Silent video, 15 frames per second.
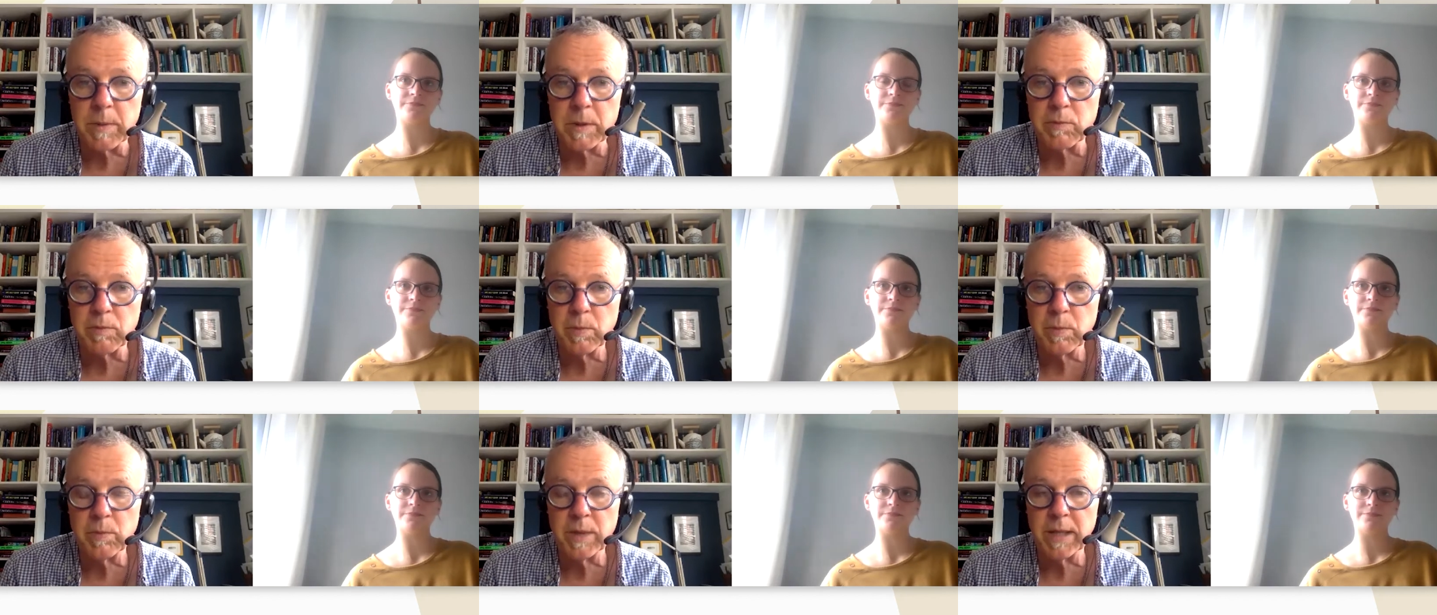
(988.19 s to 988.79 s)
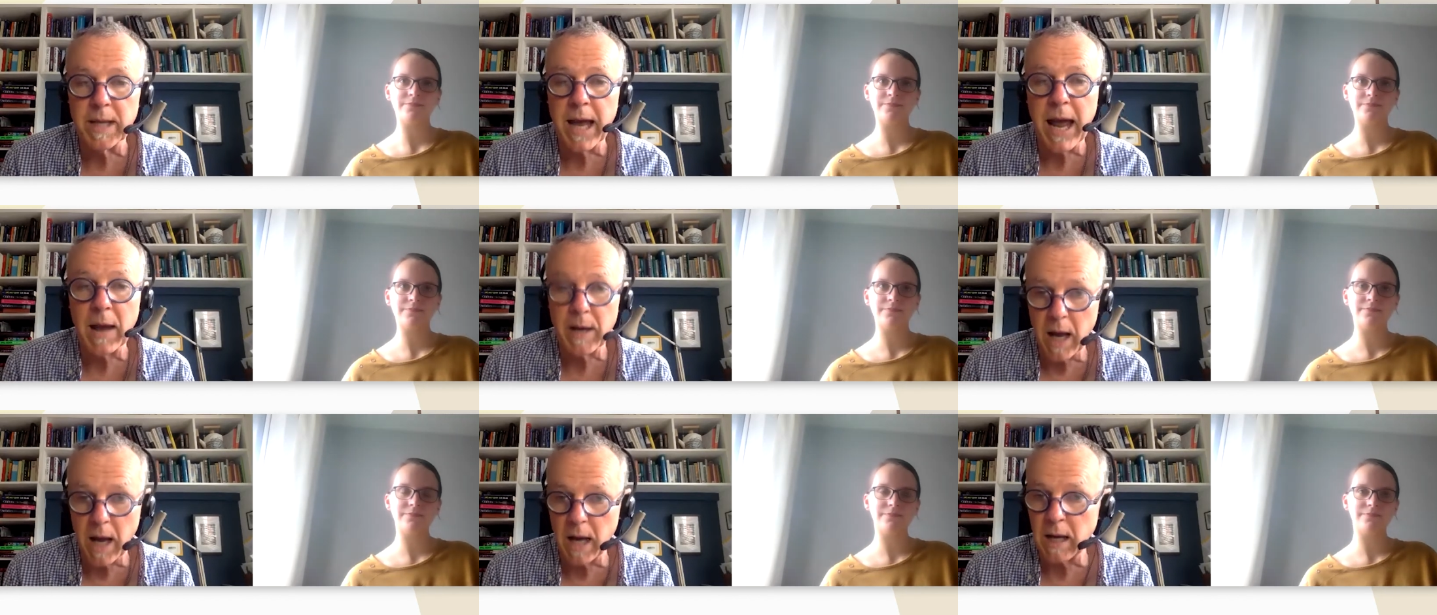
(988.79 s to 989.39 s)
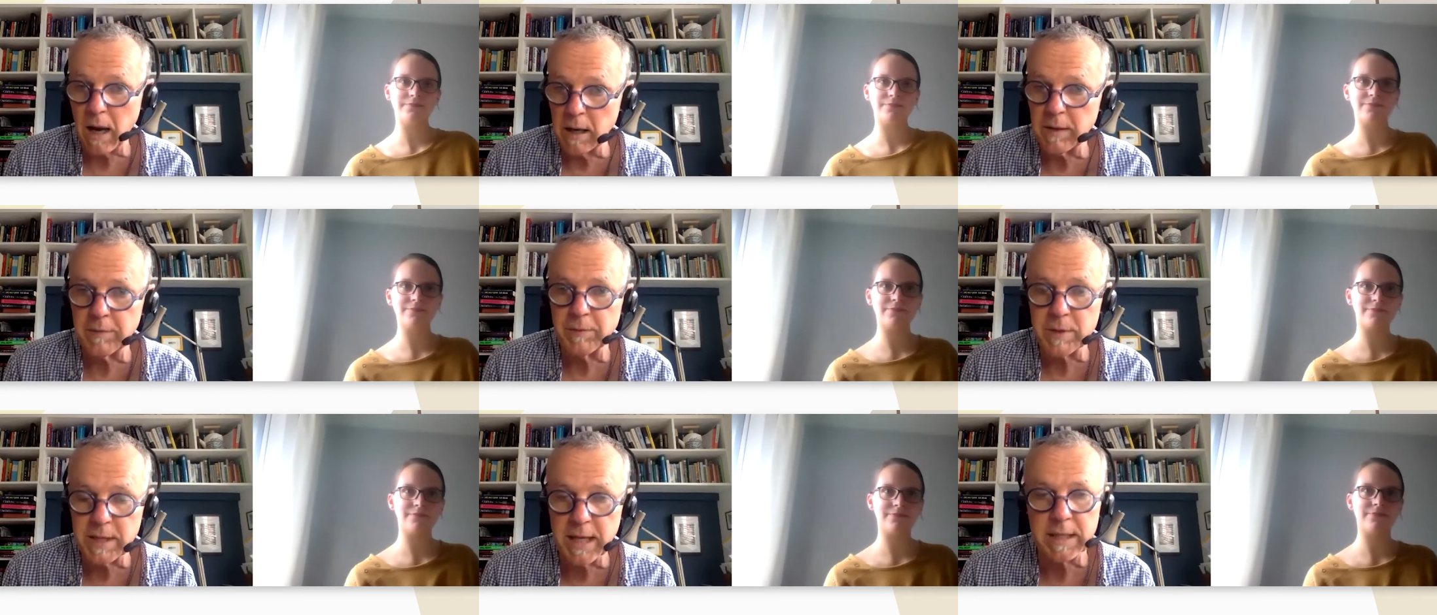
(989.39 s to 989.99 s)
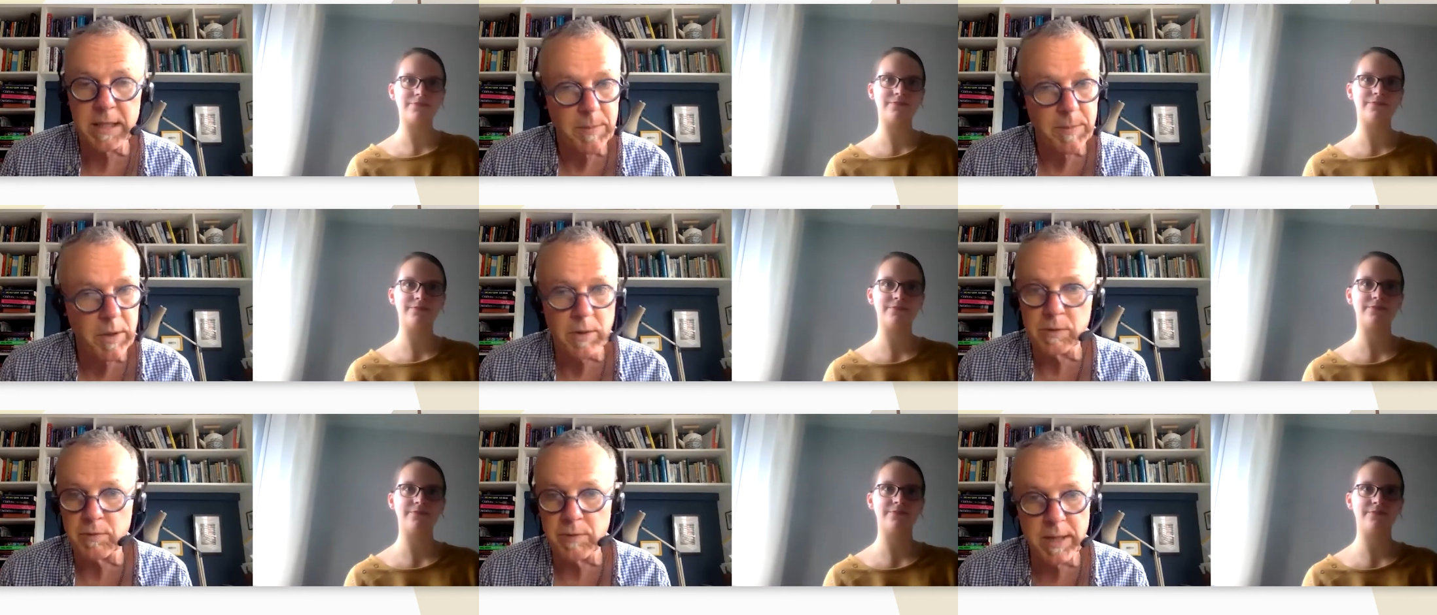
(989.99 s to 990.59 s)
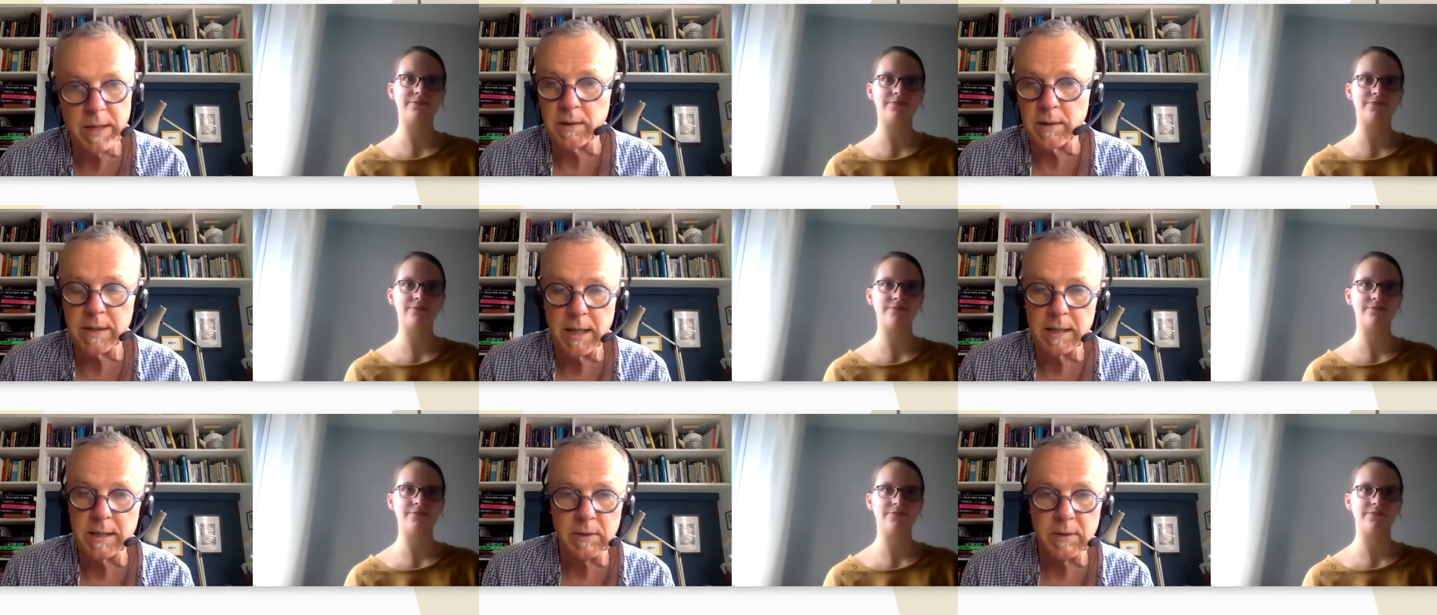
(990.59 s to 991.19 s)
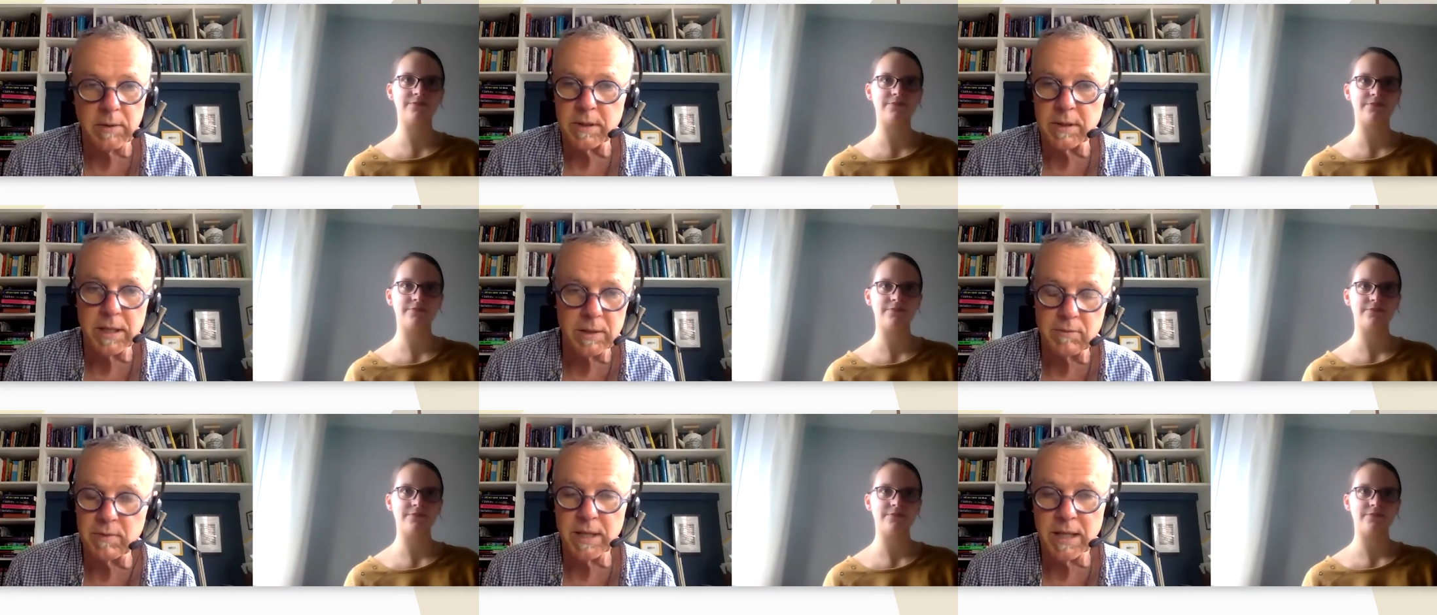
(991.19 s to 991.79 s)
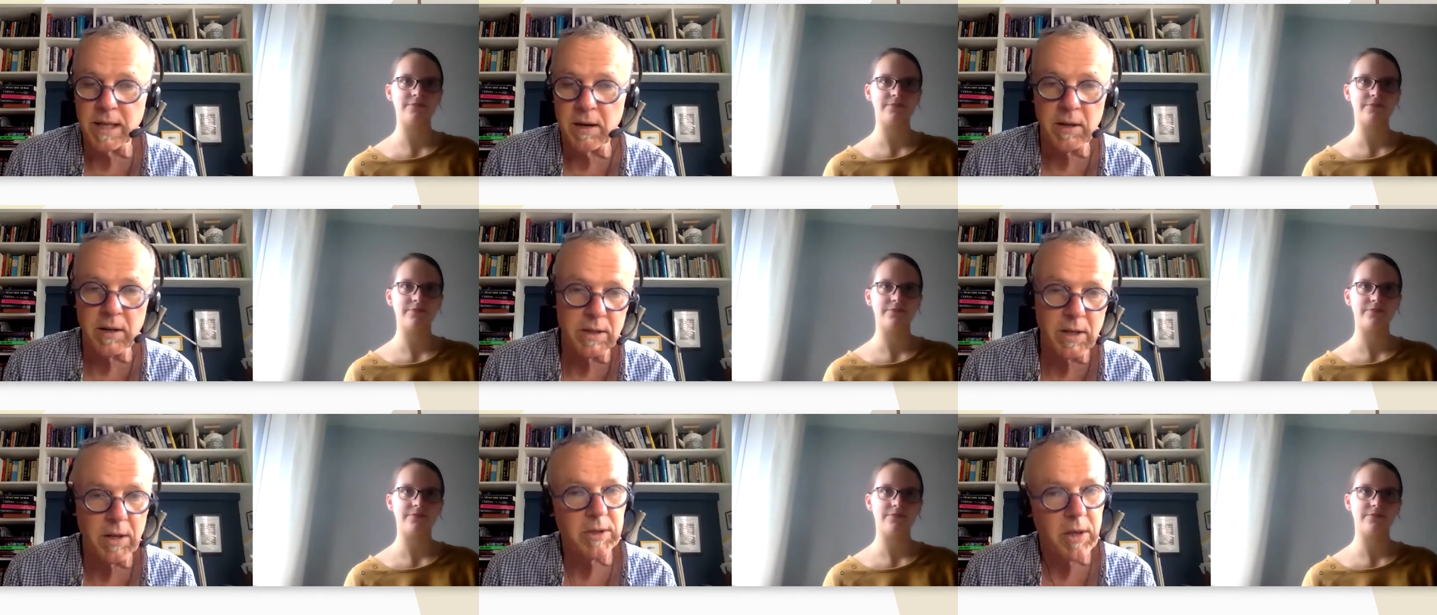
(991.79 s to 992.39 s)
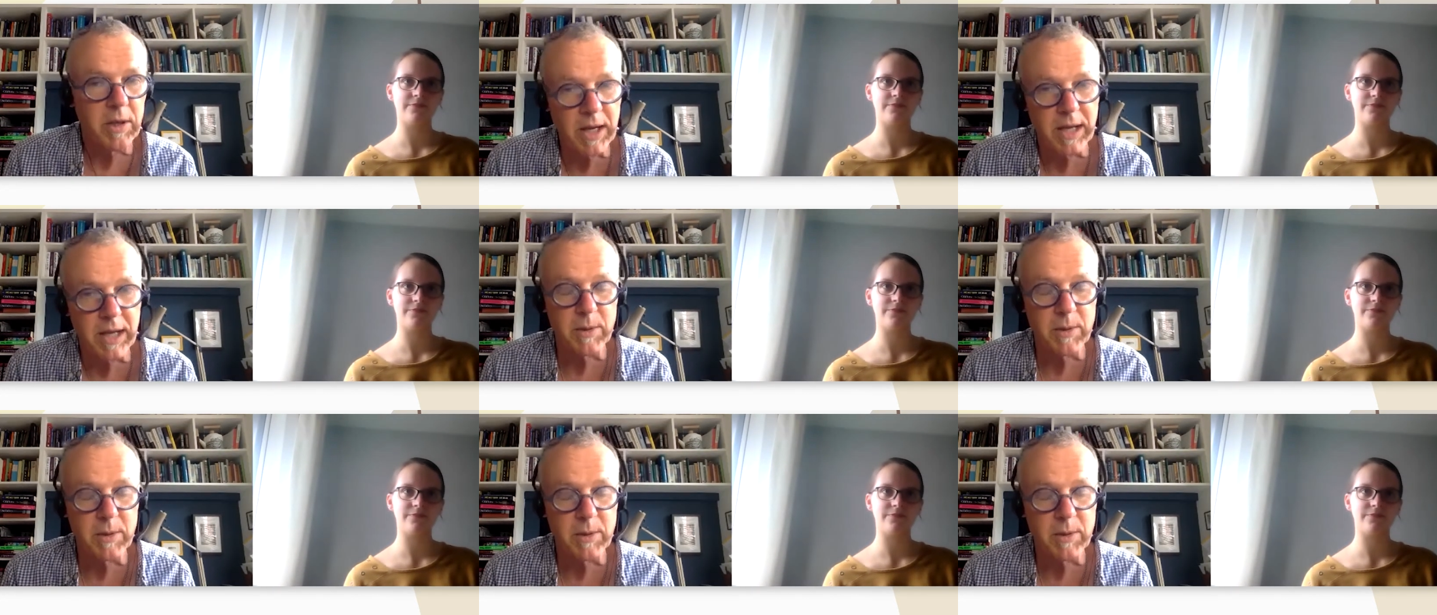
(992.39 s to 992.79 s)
Speaker 1: He's reading it, and I kind of was saying to him, you know, it's really hard to get a deal, Chris. It's really hard. You know, don't get too